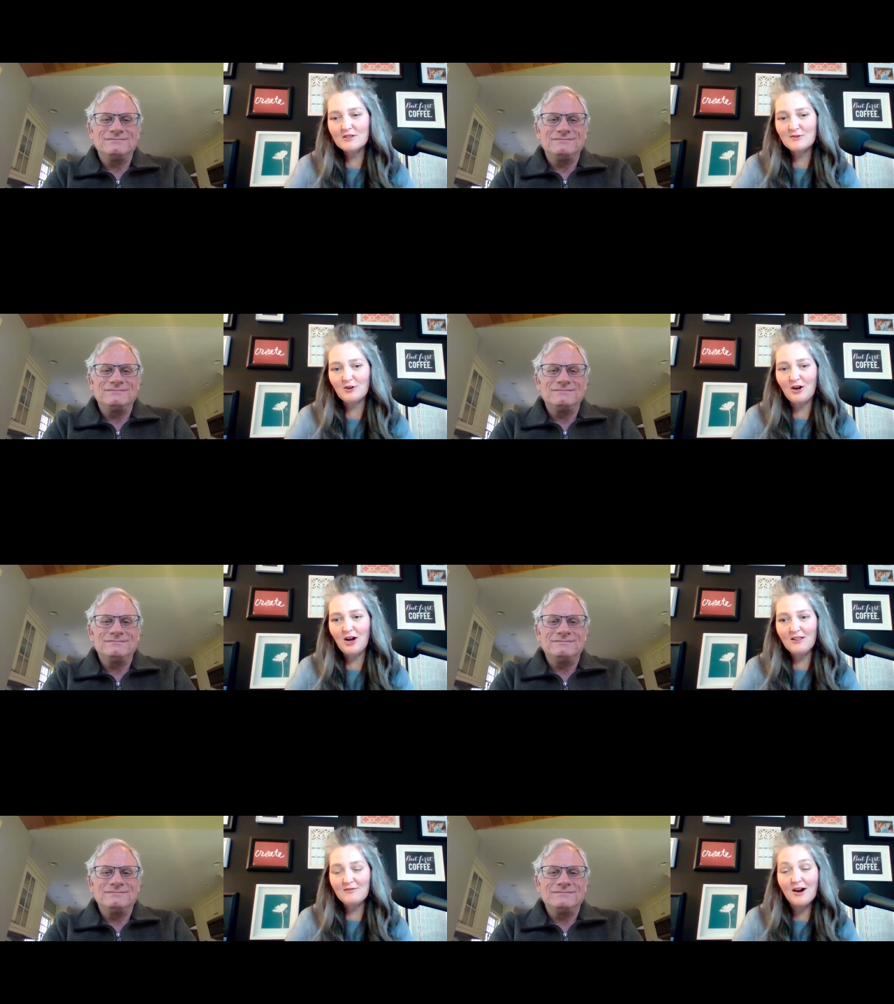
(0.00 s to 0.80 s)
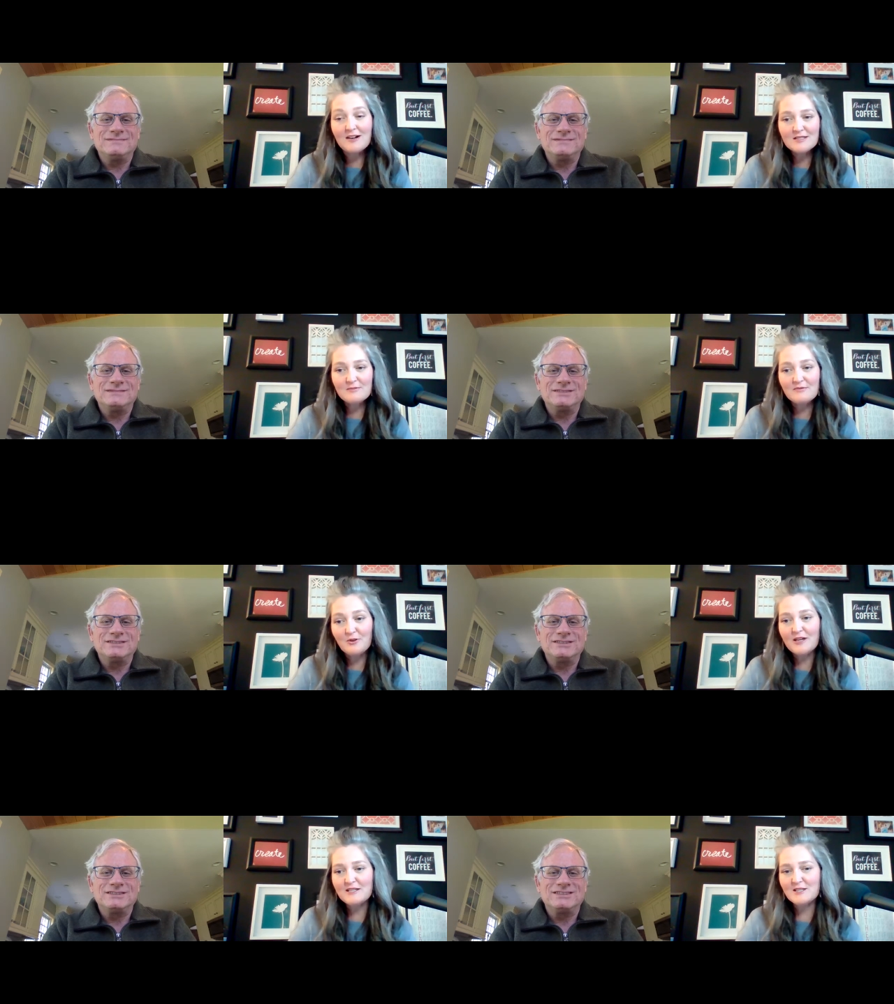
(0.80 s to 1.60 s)
Speaker 1: for all of our
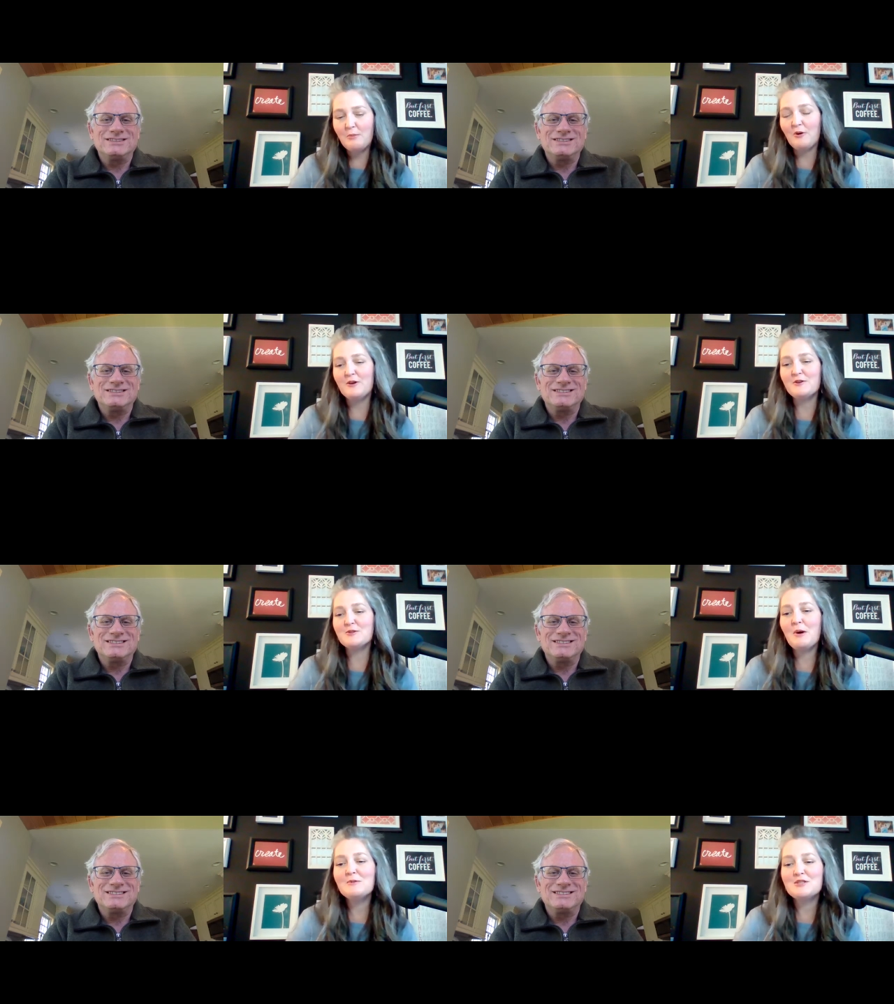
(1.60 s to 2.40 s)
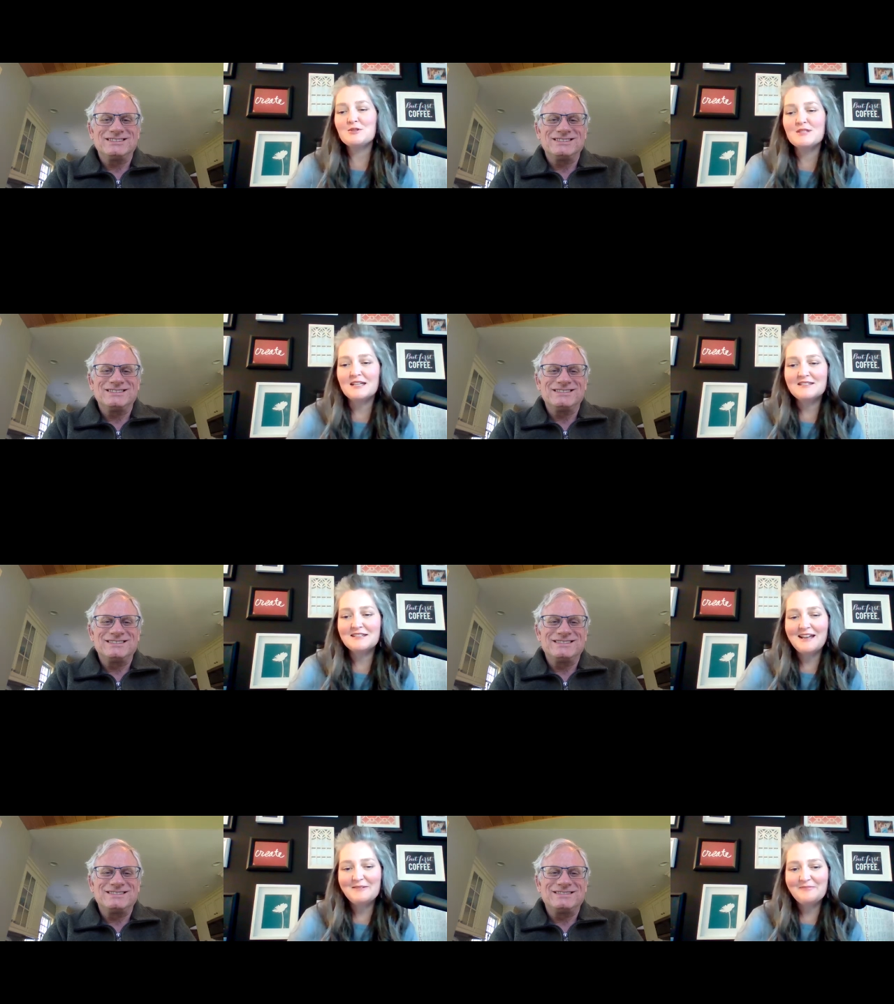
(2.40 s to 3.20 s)
Symphoria supporters, what would you say
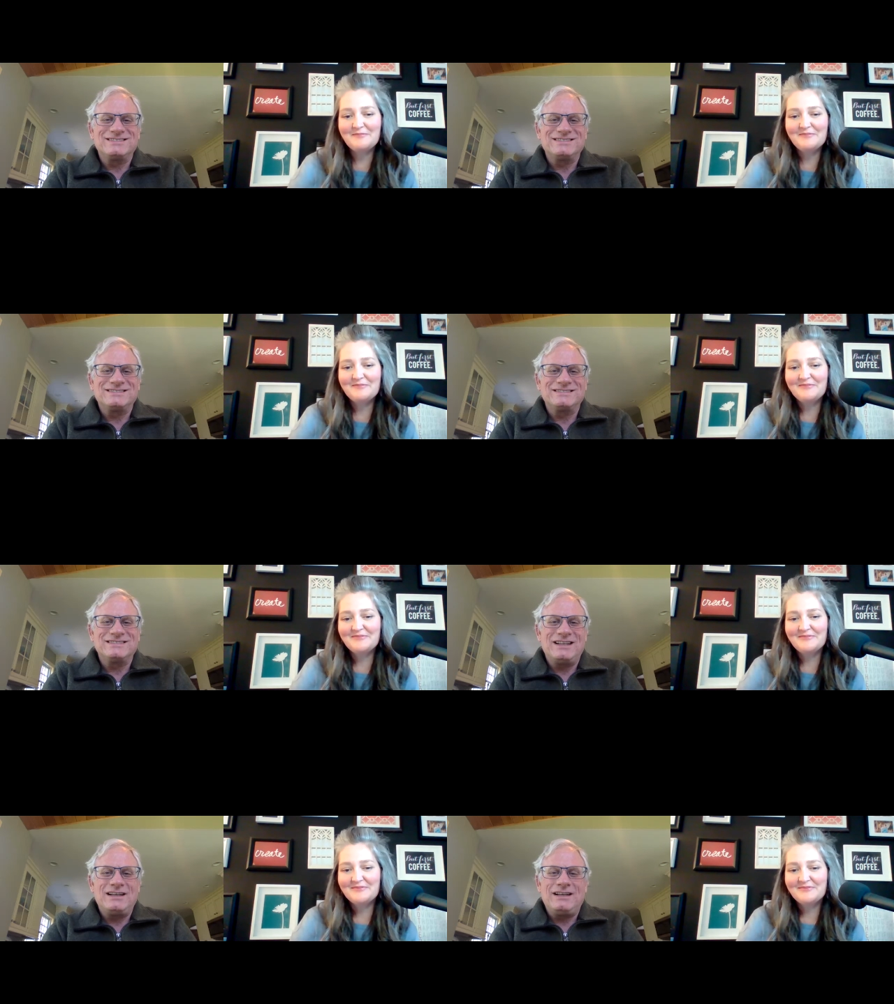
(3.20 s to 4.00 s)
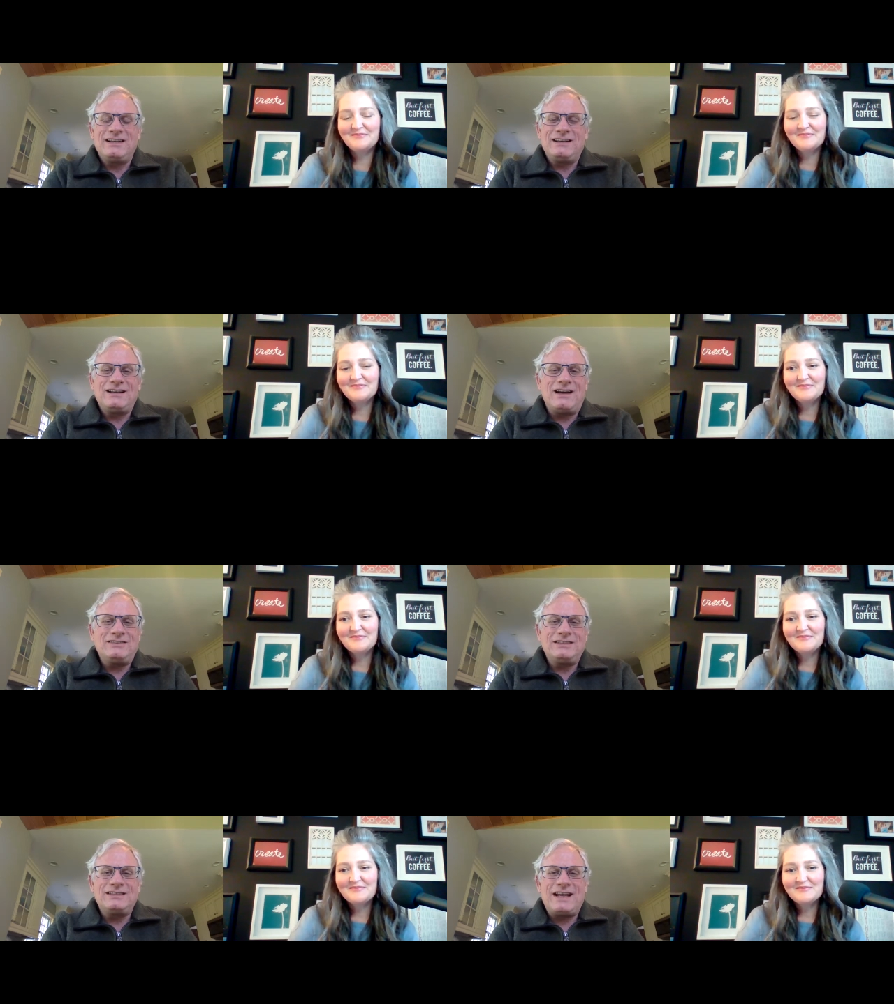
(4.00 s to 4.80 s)
tonight?
Speaker 2: no,
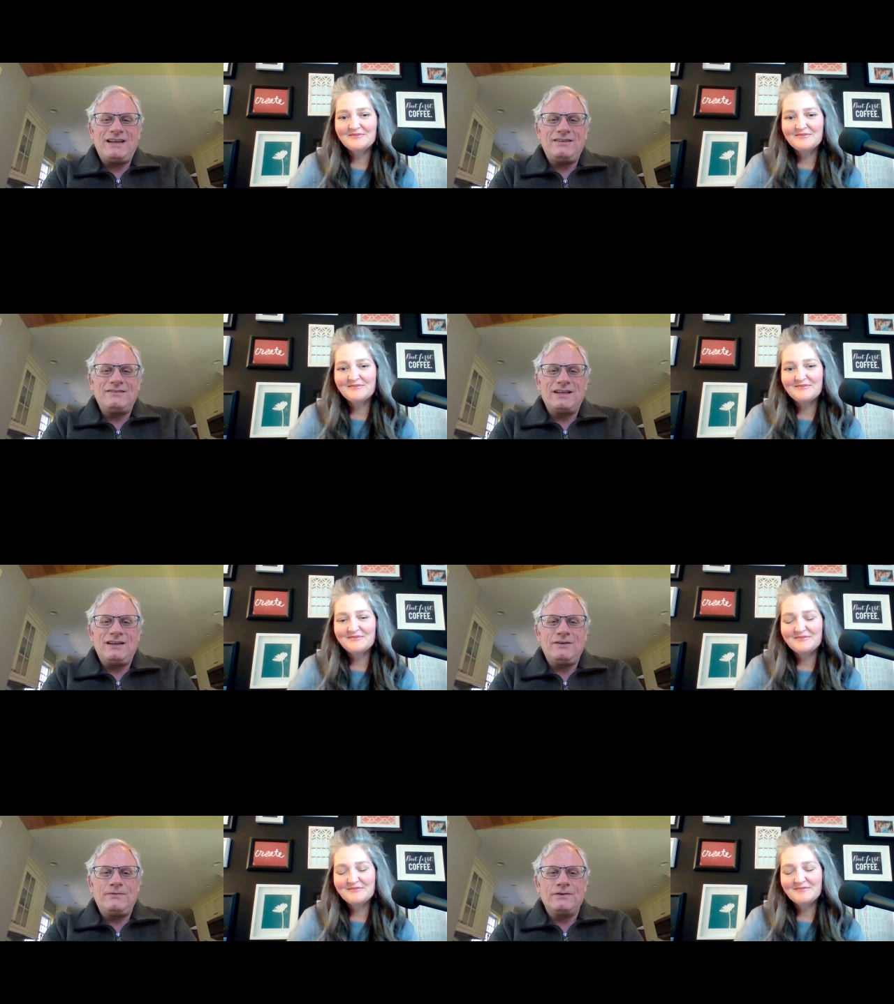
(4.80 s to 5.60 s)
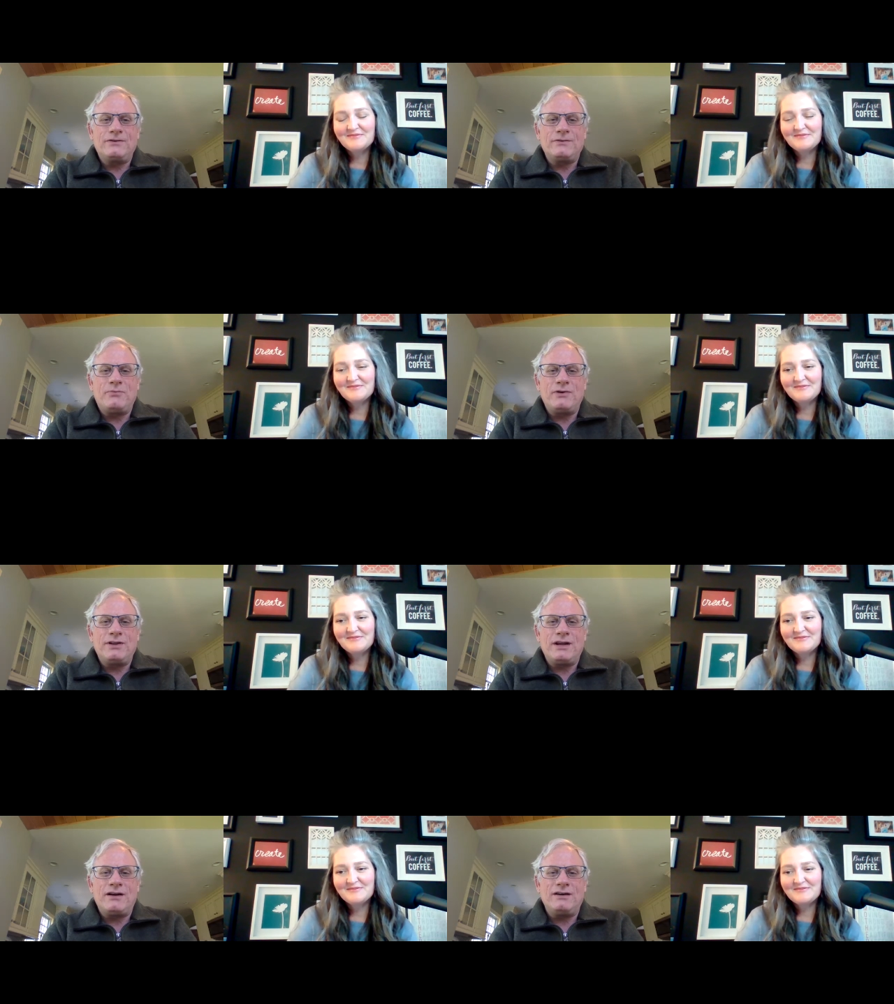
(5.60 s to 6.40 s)
just thank you. Thank you for supporting
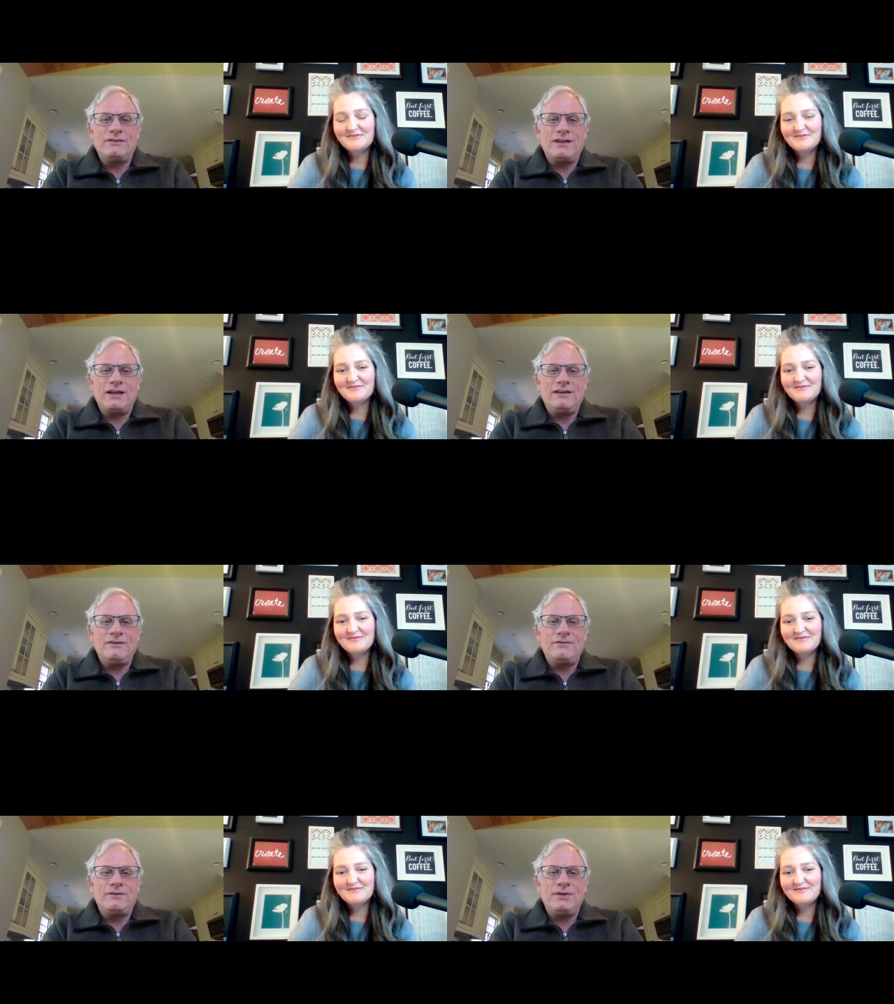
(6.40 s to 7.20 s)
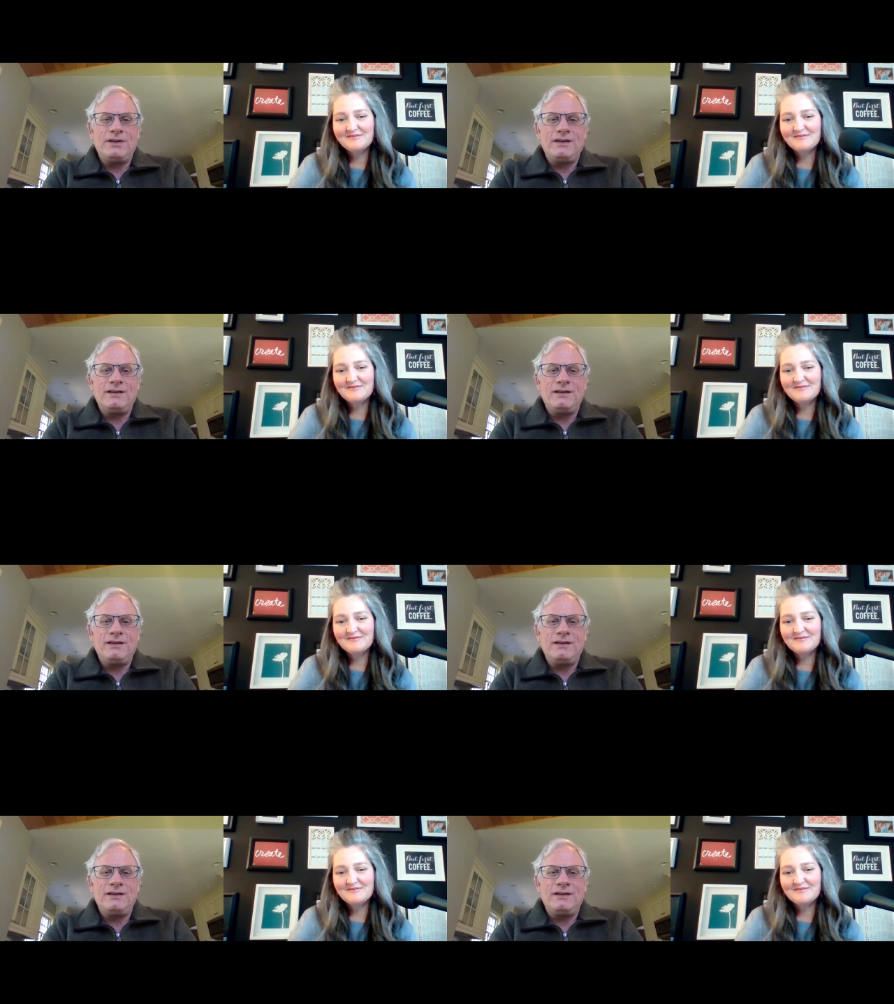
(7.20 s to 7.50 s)
the arts. Thank you for being